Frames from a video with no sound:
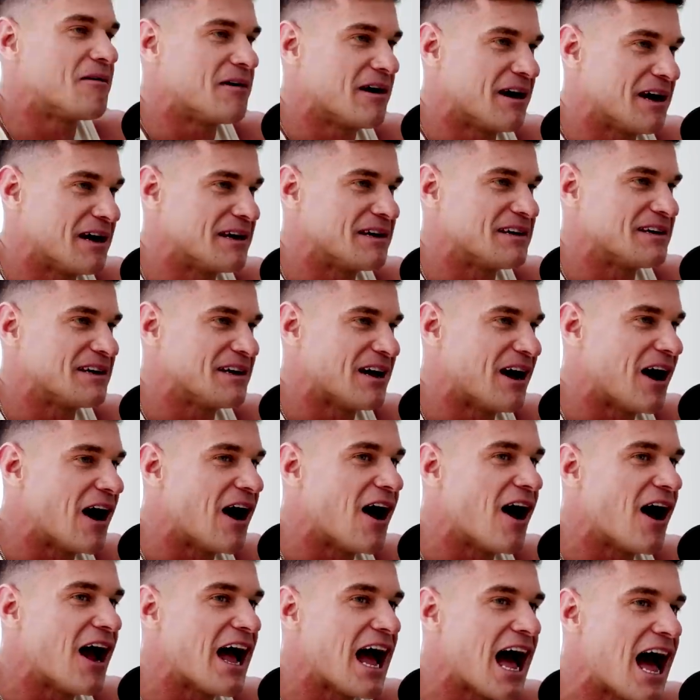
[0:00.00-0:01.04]
do you think?
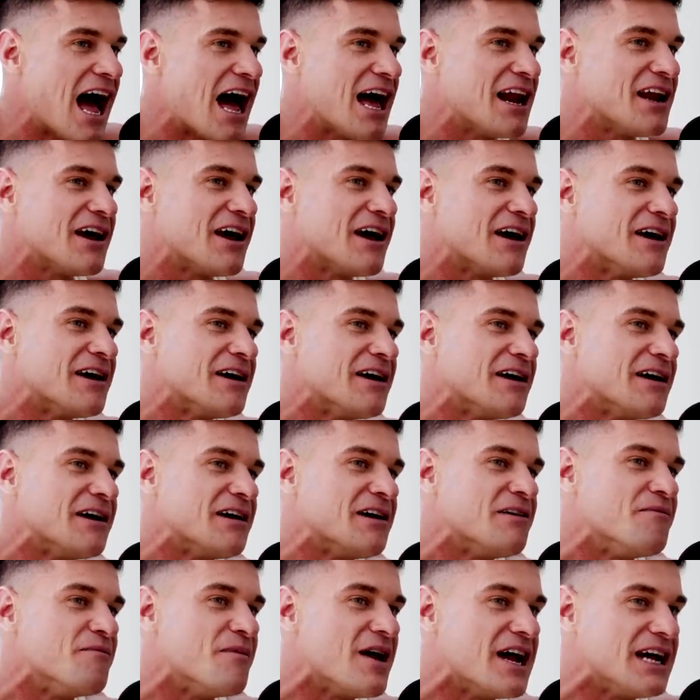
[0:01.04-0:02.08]
I had a,
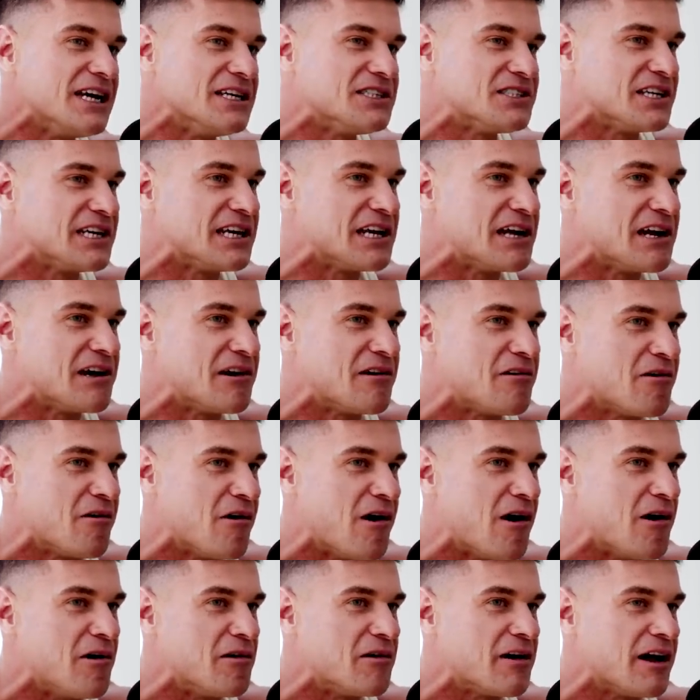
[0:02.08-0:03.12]
an amazing
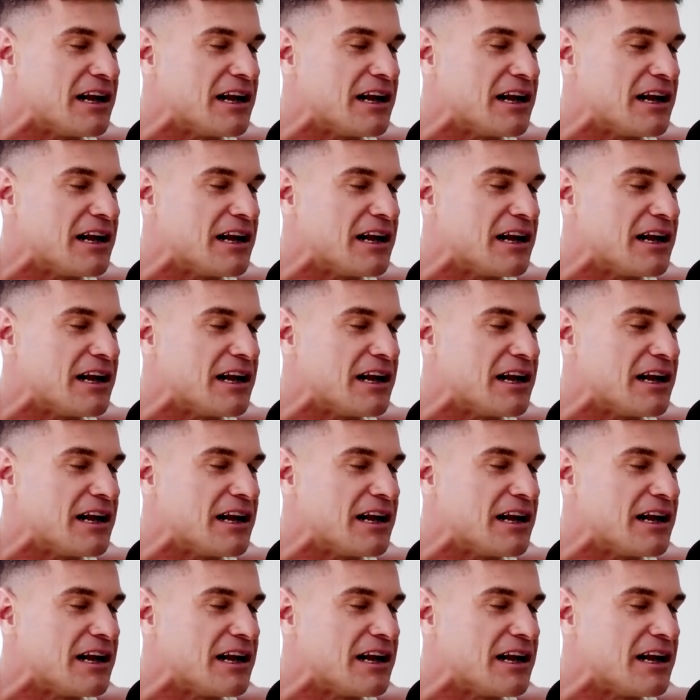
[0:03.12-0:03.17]
quote.